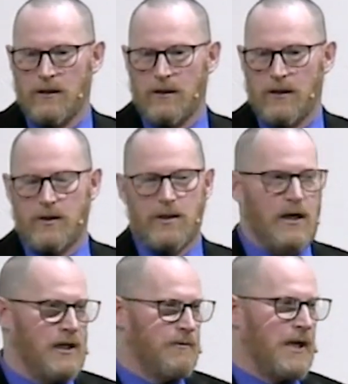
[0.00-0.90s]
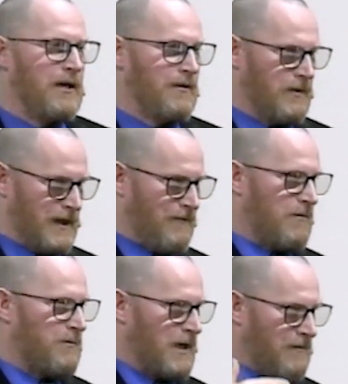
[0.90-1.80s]
They're talking about it would
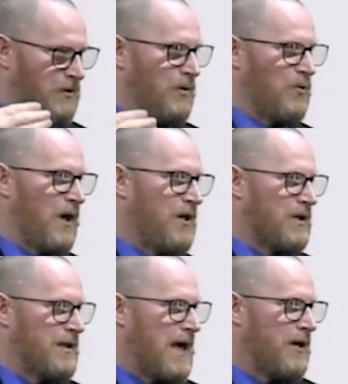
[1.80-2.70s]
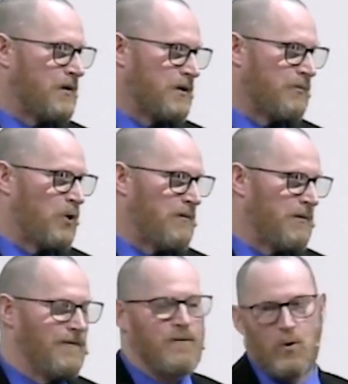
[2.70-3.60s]
even be able to arrange a doctor's
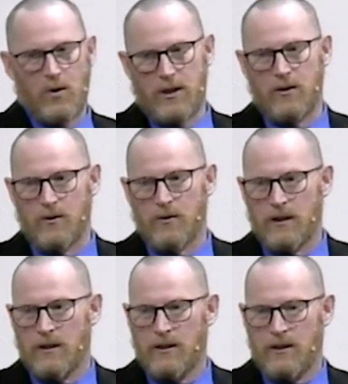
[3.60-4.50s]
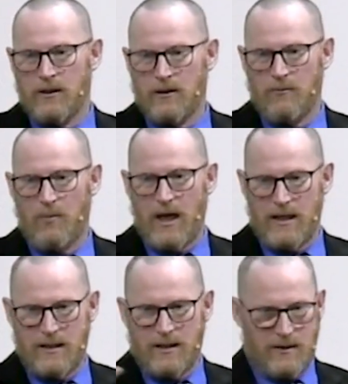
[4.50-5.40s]
appointment for you
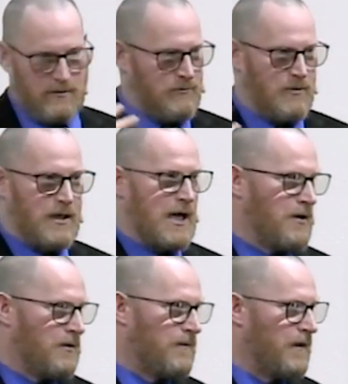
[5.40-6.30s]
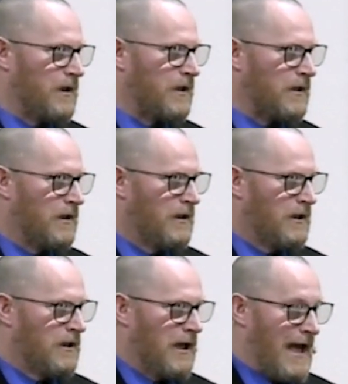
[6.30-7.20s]
based on how you're feeling.
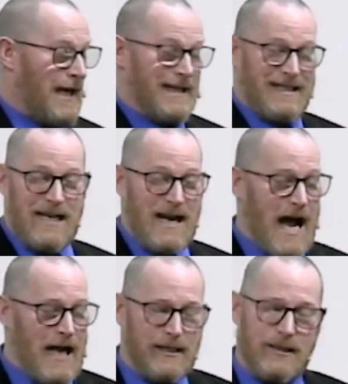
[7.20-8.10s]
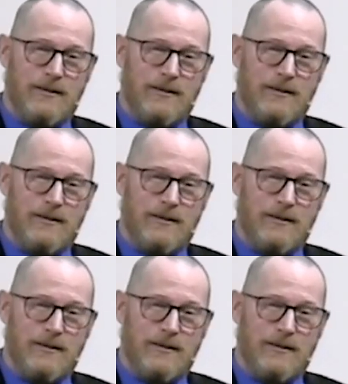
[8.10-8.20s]
And it's not